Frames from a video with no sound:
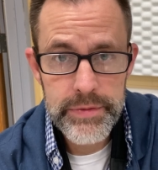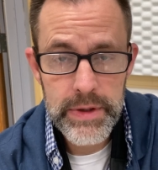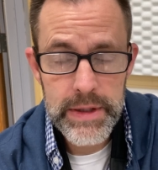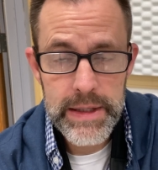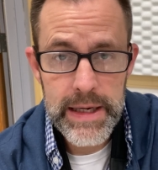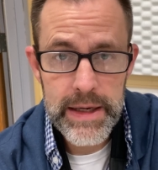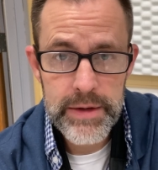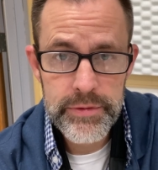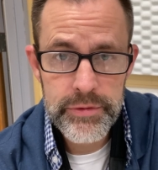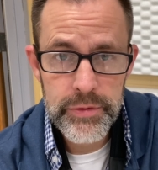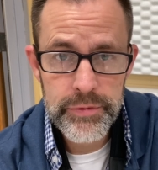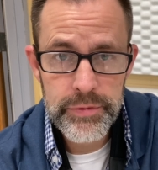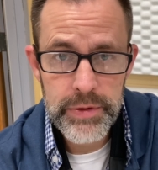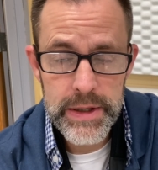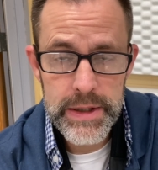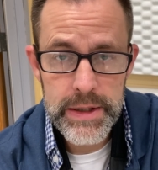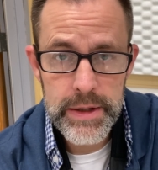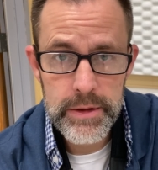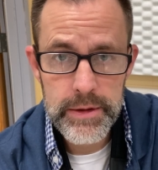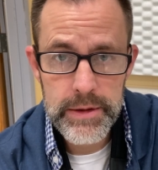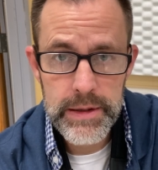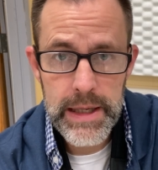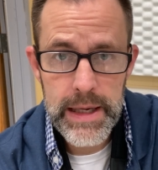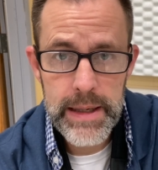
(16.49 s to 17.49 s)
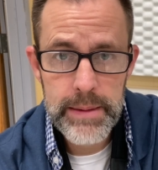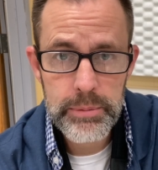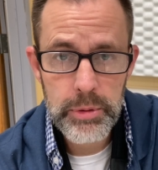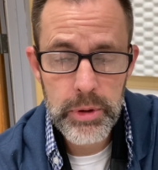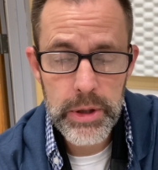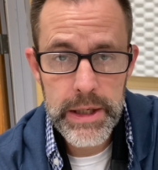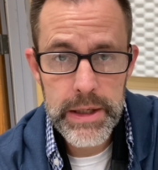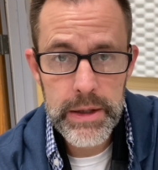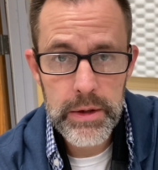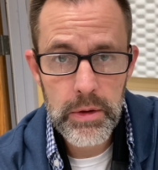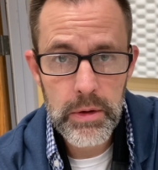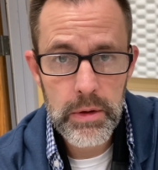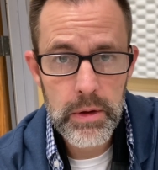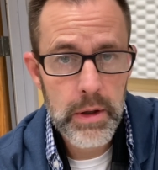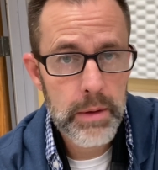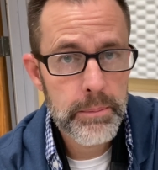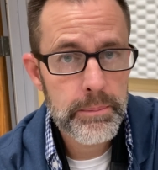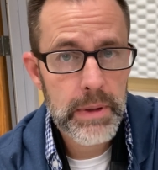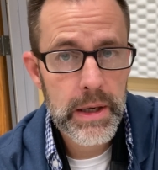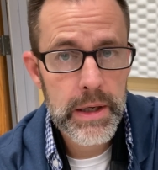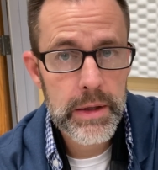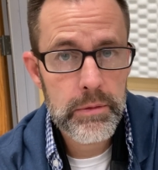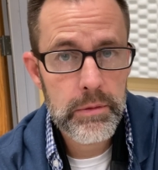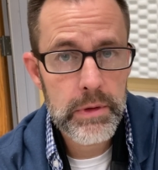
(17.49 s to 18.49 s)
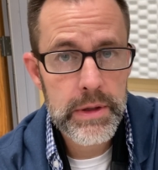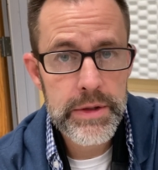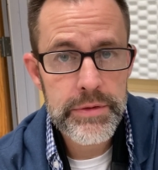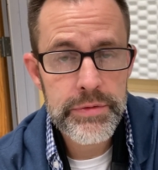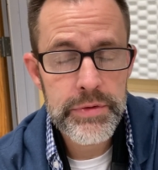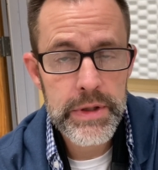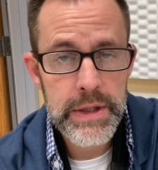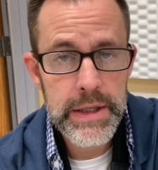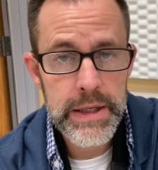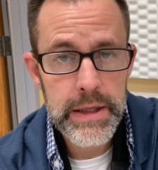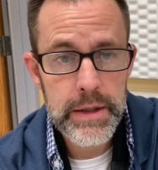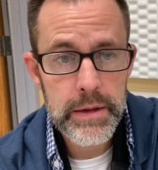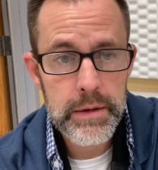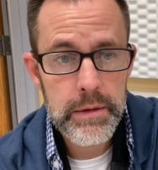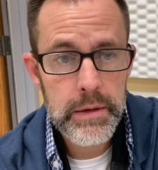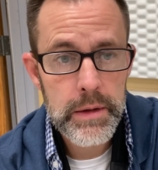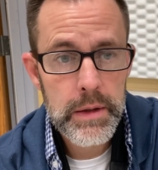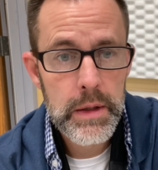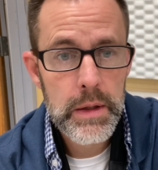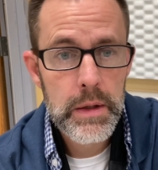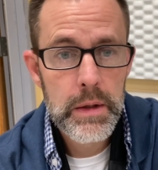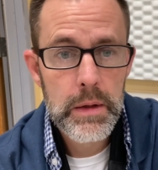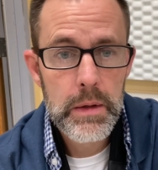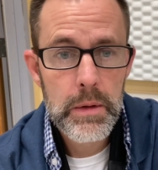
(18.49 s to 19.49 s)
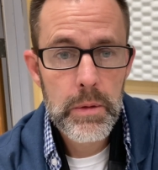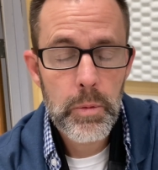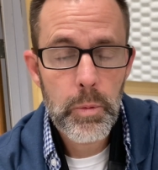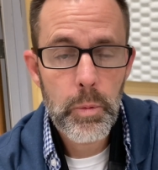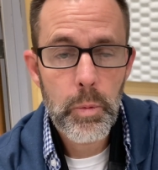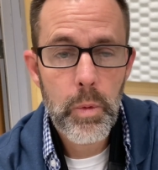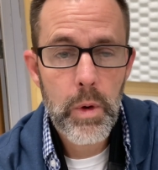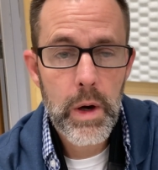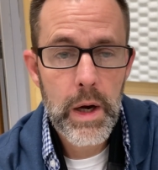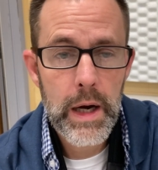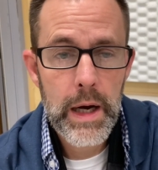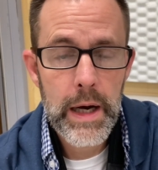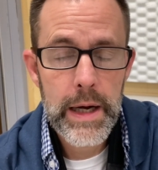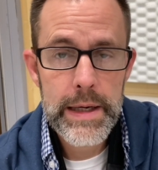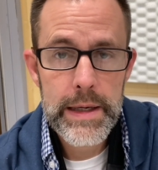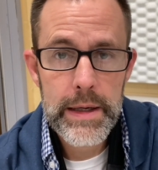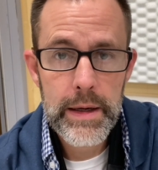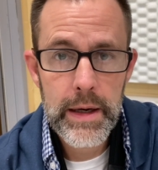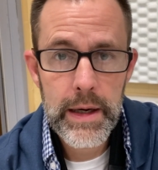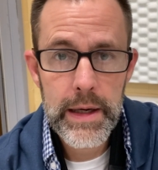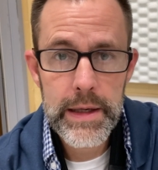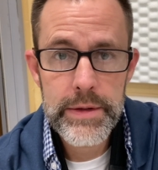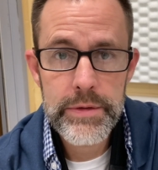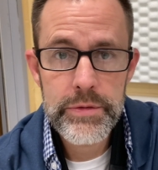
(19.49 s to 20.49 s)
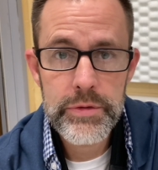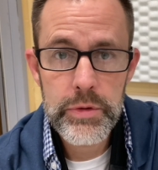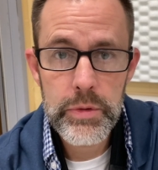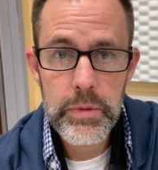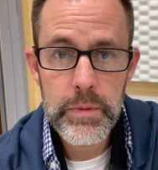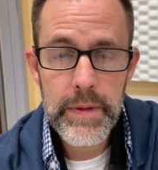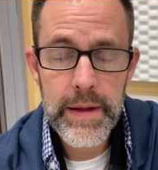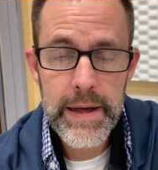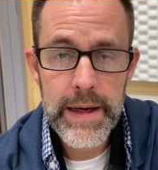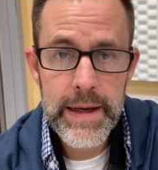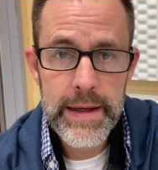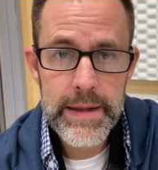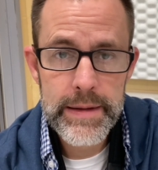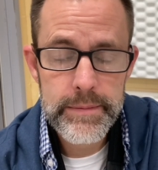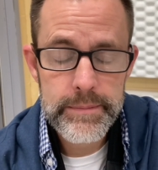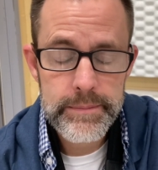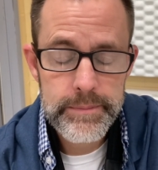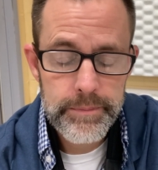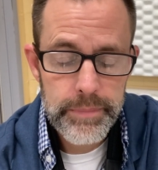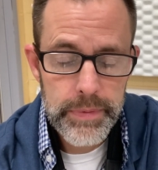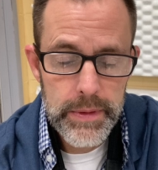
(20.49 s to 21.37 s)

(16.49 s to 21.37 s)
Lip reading: And he asked if I could elaborate on my reasoning why I do that.